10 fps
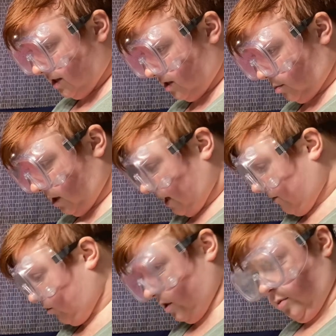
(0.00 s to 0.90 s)
supply of
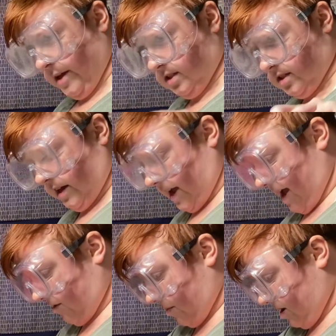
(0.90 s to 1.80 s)
drill bits that I
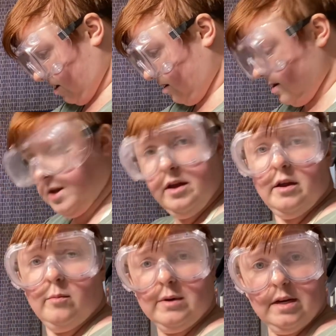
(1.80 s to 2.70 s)
have up here,
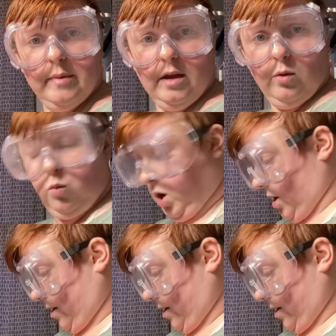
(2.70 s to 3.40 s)
and we're going to make one work.